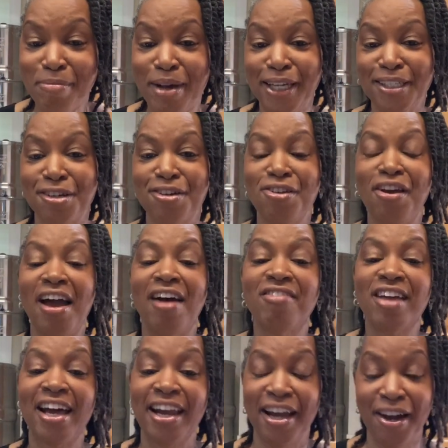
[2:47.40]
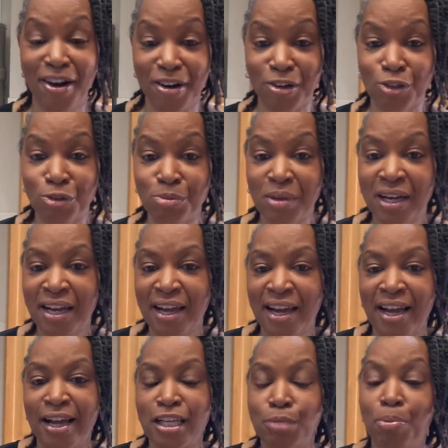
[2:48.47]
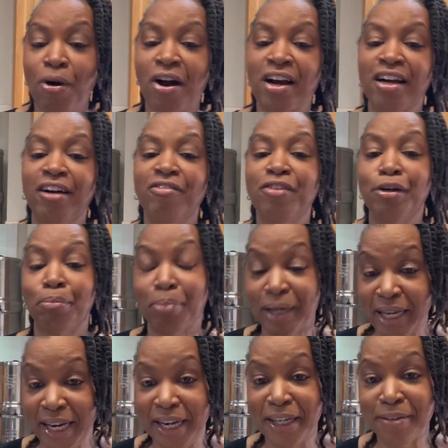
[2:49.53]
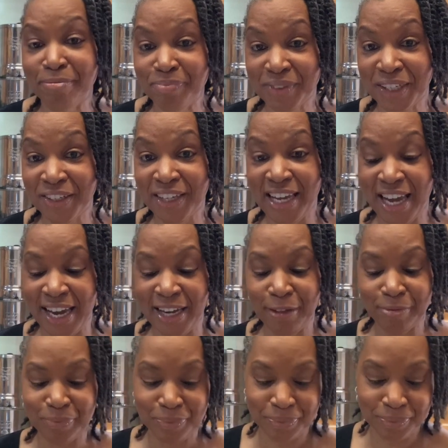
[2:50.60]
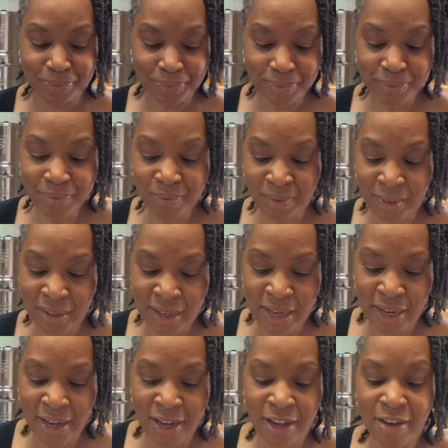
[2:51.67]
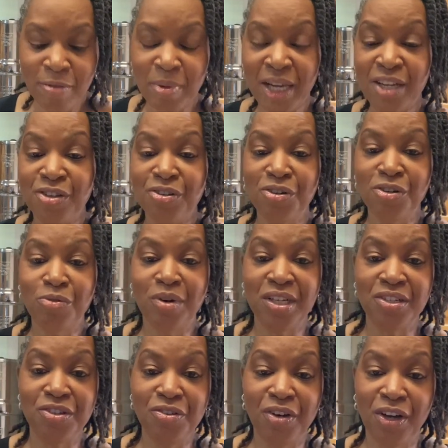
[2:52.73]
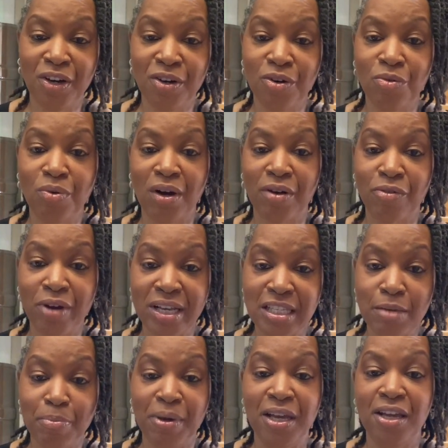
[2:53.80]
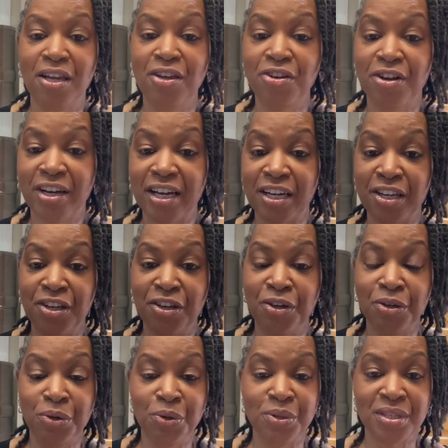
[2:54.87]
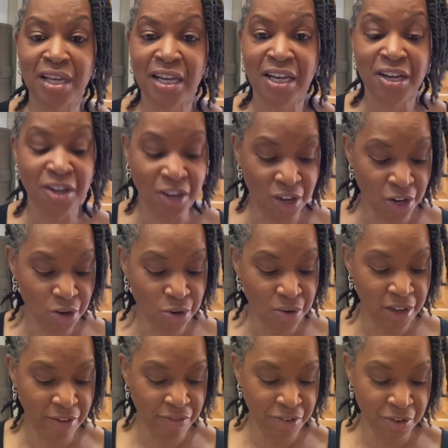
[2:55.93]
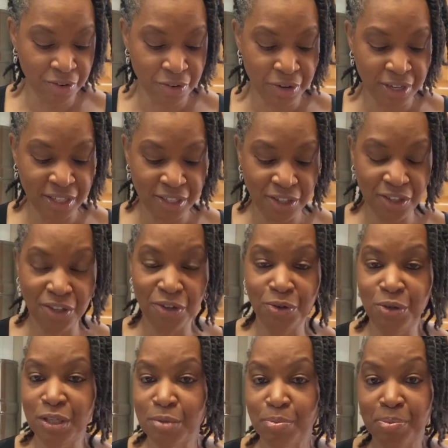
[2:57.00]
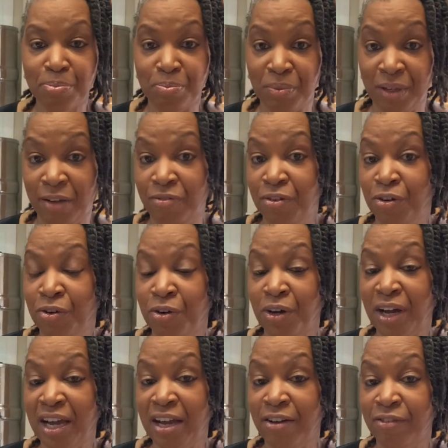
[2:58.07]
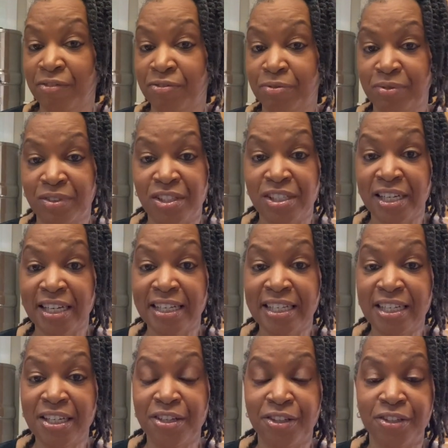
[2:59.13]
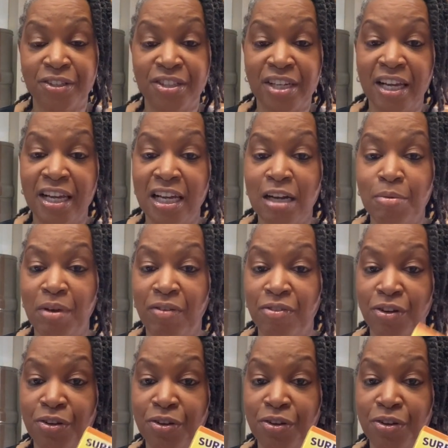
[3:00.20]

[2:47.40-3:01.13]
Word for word: make sure you have that at home as part of your plan, okay? Make sure once you know what recipe you're gonna use, know if you're going to use, if you have jelly or jam, if you're